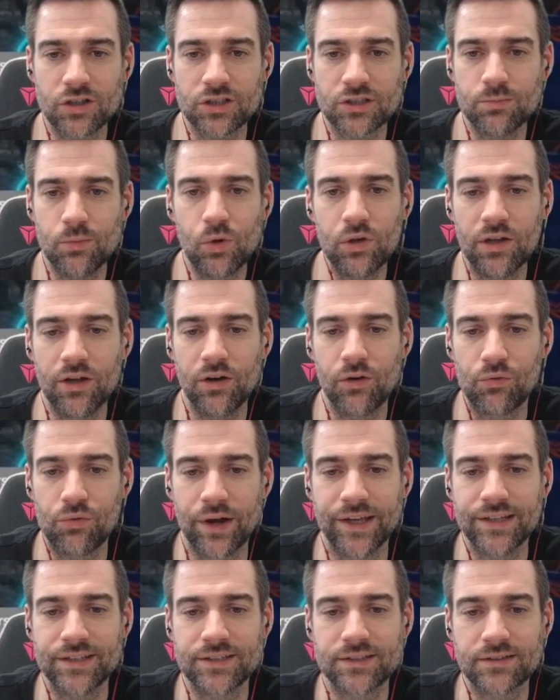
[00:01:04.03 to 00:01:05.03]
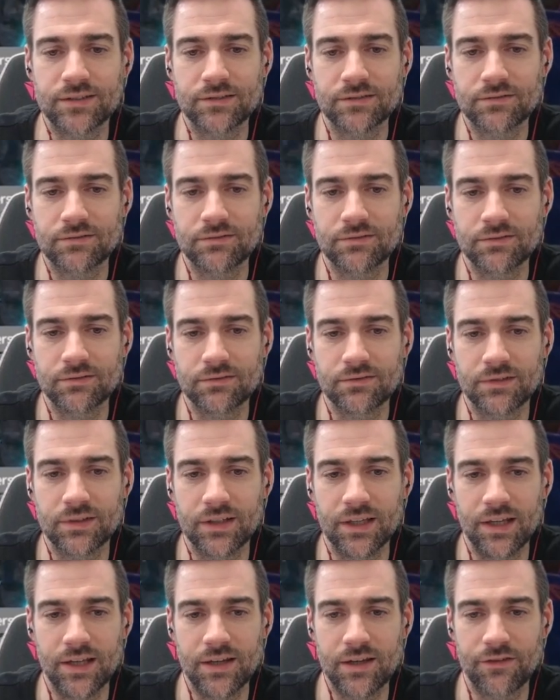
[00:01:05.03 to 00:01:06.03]
a small little race
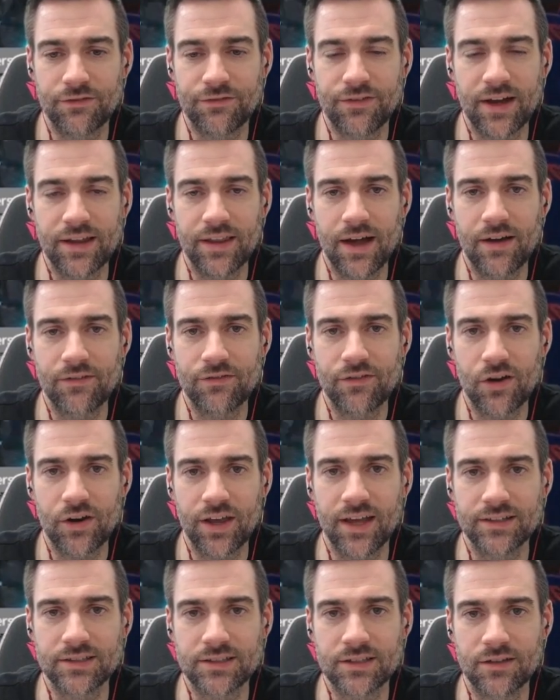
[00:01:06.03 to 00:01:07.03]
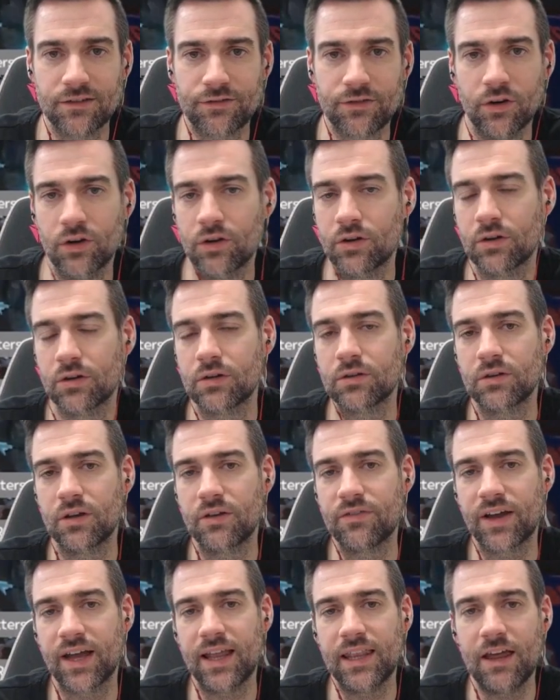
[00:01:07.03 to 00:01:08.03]
in the fact that I've got to get to the front.
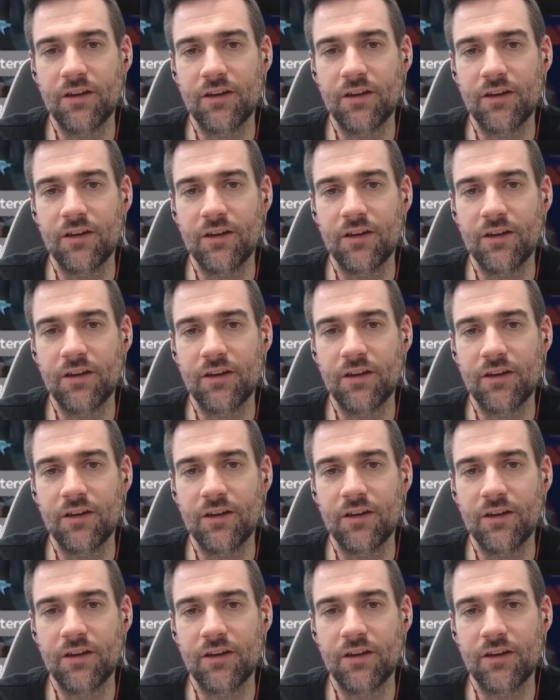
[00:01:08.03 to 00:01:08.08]
If I get